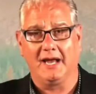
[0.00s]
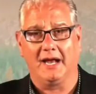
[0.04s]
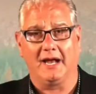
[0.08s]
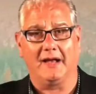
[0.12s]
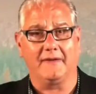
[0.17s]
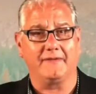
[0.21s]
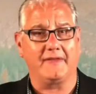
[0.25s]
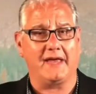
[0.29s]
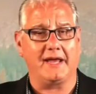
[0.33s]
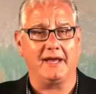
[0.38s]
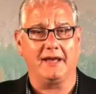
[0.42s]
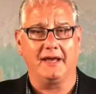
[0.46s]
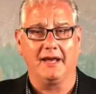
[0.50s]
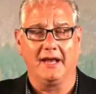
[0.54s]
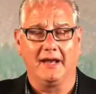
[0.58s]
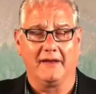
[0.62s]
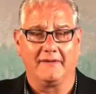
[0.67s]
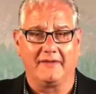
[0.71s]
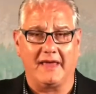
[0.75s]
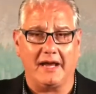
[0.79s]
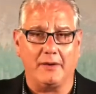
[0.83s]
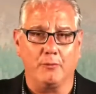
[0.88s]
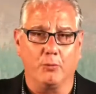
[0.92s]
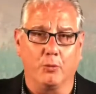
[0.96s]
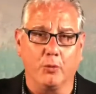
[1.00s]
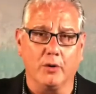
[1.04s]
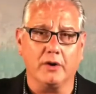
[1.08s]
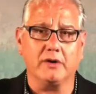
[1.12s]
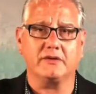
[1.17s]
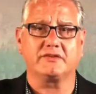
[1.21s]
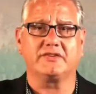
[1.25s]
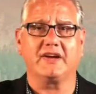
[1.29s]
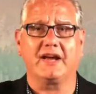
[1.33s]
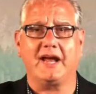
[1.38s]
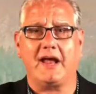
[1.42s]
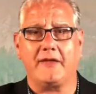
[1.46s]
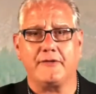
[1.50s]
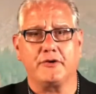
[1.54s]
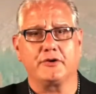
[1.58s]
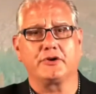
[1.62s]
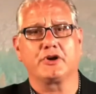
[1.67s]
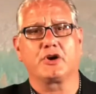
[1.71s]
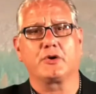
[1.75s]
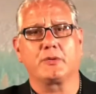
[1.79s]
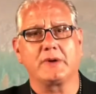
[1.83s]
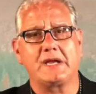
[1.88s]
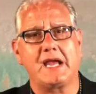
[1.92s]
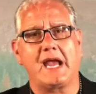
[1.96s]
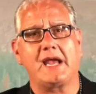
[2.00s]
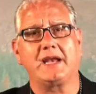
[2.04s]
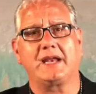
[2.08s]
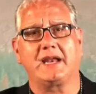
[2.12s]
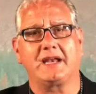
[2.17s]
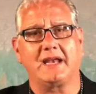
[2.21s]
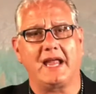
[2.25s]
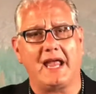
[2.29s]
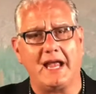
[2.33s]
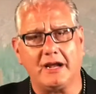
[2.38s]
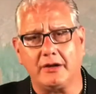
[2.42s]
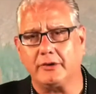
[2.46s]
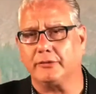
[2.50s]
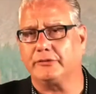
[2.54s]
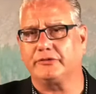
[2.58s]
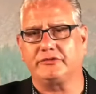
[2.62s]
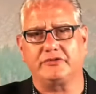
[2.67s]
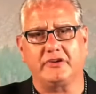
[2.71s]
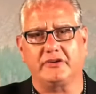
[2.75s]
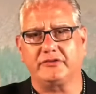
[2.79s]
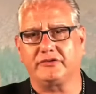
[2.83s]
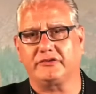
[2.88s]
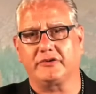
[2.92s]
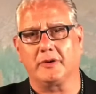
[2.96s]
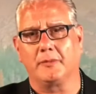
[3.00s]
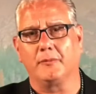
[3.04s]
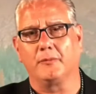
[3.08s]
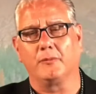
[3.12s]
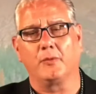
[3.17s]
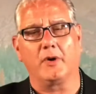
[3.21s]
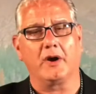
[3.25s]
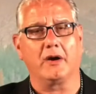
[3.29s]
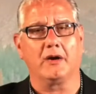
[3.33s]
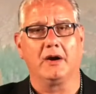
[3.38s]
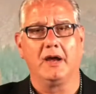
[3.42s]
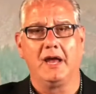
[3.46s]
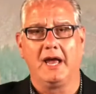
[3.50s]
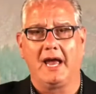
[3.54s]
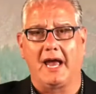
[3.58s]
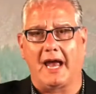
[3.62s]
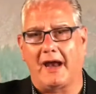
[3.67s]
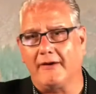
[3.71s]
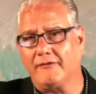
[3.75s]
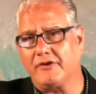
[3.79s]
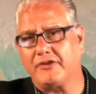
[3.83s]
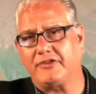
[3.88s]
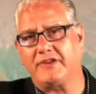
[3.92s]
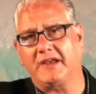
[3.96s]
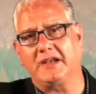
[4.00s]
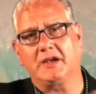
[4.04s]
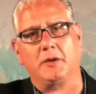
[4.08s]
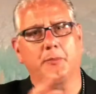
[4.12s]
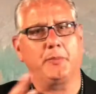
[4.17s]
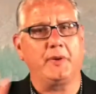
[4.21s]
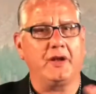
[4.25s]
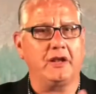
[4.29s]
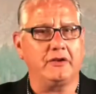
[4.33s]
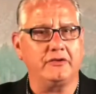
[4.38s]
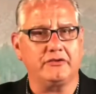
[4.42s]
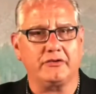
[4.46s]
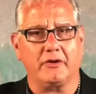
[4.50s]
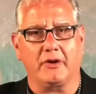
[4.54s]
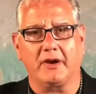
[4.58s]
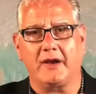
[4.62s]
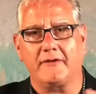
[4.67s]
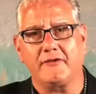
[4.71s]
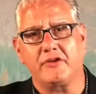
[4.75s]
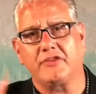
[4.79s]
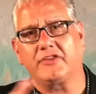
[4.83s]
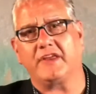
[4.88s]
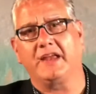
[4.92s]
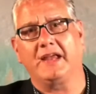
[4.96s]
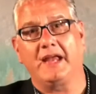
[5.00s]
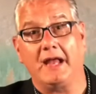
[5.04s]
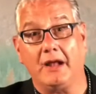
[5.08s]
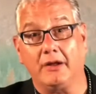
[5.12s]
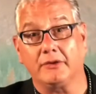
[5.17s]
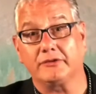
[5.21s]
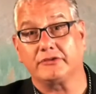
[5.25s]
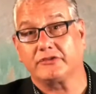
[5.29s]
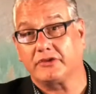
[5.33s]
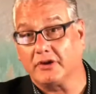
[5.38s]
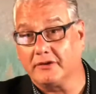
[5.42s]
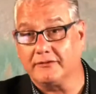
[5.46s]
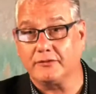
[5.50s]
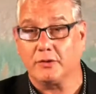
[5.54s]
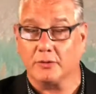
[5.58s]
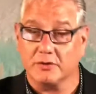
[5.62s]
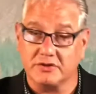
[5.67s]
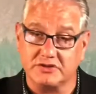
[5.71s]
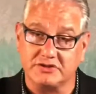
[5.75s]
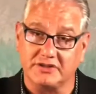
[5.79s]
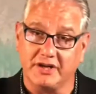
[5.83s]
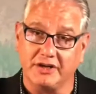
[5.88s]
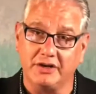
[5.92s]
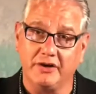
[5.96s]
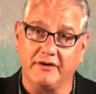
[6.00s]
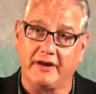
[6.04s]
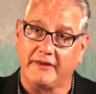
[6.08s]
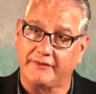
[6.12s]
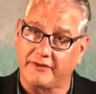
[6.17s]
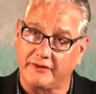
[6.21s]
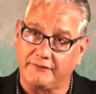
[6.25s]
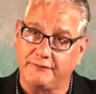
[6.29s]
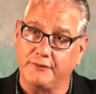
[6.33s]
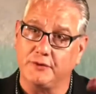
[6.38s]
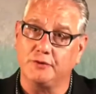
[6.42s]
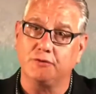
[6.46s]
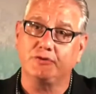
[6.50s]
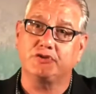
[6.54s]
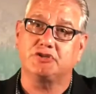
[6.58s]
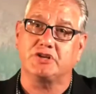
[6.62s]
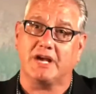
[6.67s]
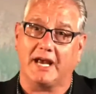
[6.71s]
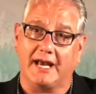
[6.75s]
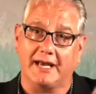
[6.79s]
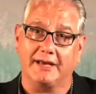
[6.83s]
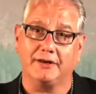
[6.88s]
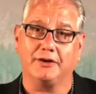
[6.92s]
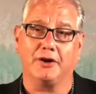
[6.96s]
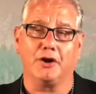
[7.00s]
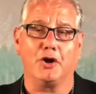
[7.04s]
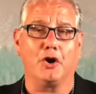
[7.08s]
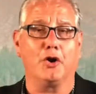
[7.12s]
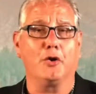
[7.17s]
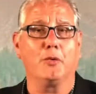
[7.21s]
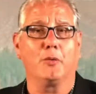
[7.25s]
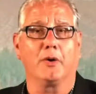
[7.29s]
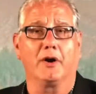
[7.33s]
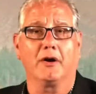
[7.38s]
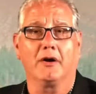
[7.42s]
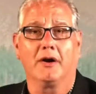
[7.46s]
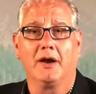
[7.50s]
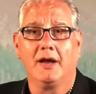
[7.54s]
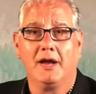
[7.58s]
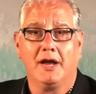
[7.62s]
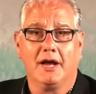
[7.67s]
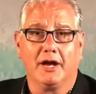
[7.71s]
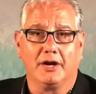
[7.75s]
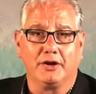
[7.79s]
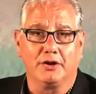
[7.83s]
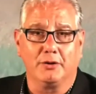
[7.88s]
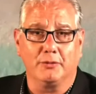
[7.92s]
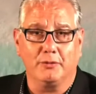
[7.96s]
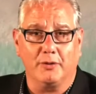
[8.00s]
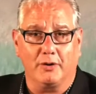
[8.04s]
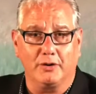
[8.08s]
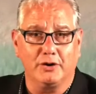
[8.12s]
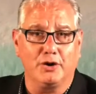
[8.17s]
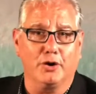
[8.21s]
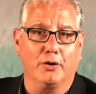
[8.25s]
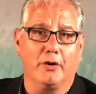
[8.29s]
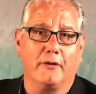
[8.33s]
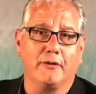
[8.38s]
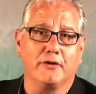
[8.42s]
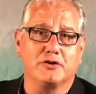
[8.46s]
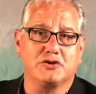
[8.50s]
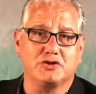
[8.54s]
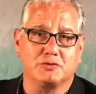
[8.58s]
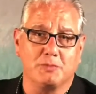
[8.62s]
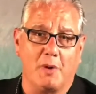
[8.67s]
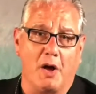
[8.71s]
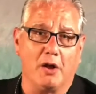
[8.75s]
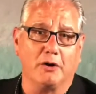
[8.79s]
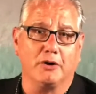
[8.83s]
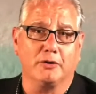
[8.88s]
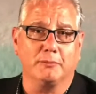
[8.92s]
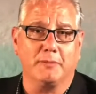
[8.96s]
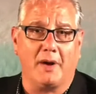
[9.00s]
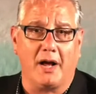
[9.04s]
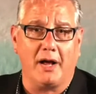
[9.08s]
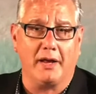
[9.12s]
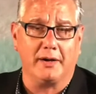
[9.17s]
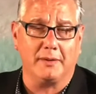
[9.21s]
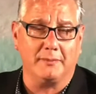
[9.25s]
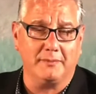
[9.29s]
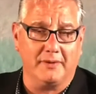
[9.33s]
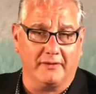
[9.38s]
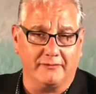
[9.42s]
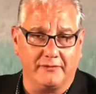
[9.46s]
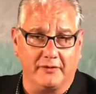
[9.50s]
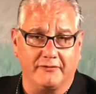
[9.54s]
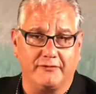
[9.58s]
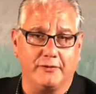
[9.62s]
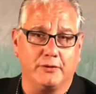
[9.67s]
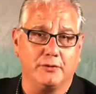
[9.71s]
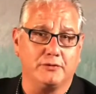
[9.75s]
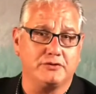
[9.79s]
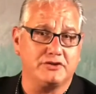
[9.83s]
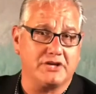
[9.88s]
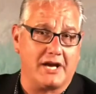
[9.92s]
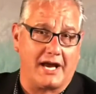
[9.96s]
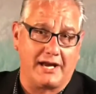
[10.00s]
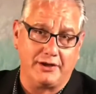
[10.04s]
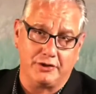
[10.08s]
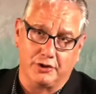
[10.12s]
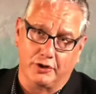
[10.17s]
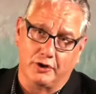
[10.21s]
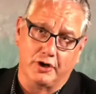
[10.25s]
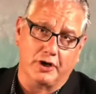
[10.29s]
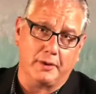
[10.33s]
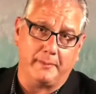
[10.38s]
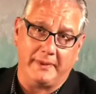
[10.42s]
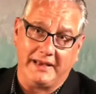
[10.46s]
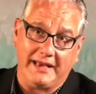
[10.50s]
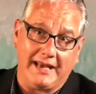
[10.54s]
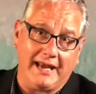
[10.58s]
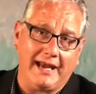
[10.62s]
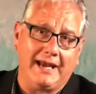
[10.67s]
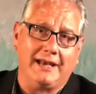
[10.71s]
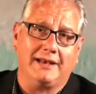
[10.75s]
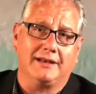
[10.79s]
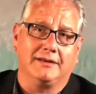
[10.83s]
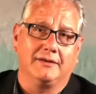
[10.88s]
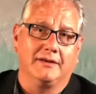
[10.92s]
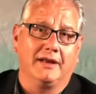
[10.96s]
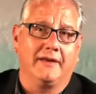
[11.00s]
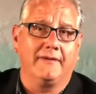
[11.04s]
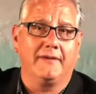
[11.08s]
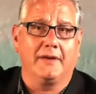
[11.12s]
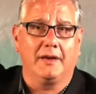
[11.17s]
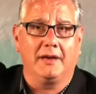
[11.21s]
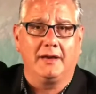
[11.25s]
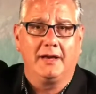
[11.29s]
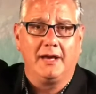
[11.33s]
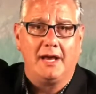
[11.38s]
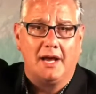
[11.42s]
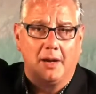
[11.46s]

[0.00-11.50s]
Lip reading: They work together to create an ecosystem where everything depends on everything else. And of course, then you got the food chain, where you're on the smaller bottom of the food chain, you're going to be eaten, and the